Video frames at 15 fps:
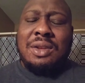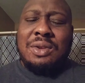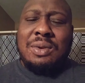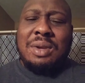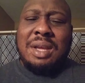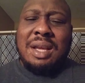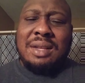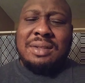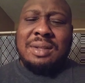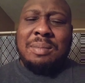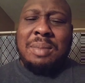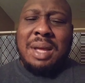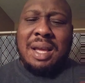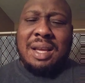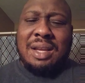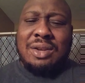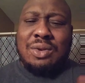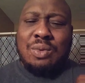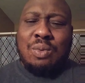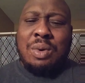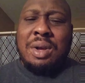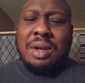You can't sit back and
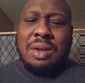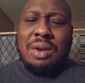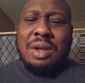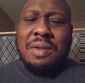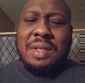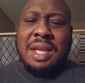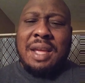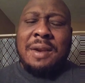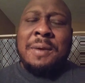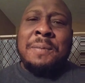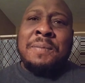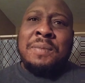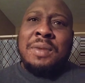dwell on that.